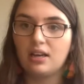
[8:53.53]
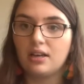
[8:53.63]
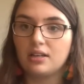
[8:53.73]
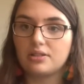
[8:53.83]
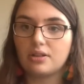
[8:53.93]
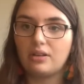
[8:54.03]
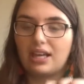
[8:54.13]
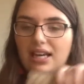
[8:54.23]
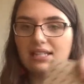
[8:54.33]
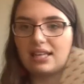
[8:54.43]
So like
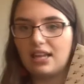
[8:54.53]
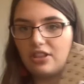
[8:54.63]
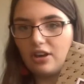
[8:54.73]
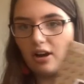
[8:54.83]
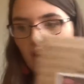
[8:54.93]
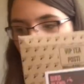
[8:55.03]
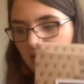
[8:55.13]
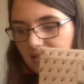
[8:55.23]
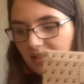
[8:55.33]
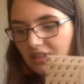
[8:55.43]
I said, the
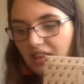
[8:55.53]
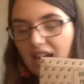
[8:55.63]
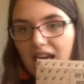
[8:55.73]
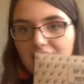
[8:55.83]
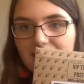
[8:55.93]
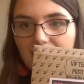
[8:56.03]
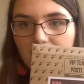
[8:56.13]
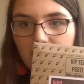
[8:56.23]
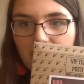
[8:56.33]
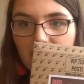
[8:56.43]
arts that they had sent
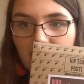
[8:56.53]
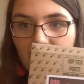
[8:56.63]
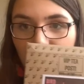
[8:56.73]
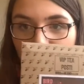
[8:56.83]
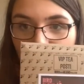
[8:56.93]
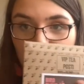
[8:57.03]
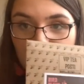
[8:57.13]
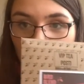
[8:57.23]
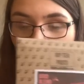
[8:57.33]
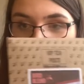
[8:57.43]
me,
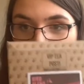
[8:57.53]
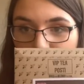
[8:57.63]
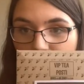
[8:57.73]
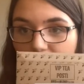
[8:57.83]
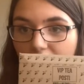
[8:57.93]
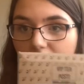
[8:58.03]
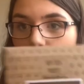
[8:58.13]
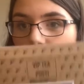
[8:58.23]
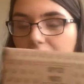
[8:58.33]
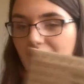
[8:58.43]
this one is for
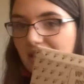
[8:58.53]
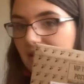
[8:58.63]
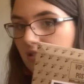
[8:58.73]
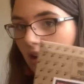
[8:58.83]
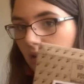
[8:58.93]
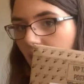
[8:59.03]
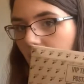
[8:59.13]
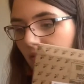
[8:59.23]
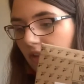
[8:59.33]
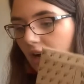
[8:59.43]
January and it's stuck right
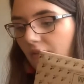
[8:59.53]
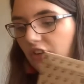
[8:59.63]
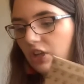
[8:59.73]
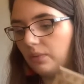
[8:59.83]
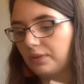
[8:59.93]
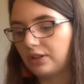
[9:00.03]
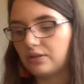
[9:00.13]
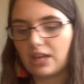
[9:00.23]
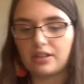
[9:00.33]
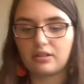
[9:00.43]
on the envelope, but those
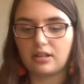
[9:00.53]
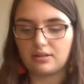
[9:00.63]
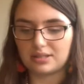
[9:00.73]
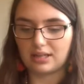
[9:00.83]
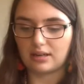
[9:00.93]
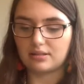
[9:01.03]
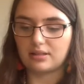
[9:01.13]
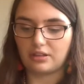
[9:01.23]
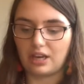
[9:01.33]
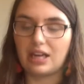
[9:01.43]
other little stickers
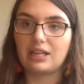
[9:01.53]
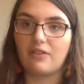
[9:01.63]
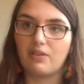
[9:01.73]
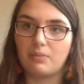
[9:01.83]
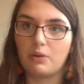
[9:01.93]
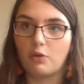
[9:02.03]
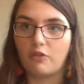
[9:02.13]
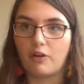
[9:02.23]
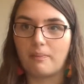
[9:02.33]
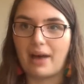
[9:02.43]
that they had given me were
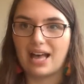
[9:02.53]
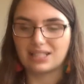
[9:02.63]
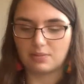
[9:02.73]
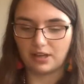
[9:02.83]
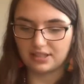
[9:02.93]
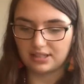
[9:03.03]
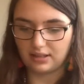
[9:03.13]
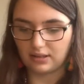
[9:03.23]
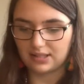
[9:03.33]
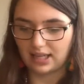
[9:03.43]
from past months, it
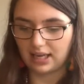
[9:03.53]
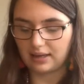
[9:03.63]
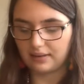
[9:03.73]
looks like.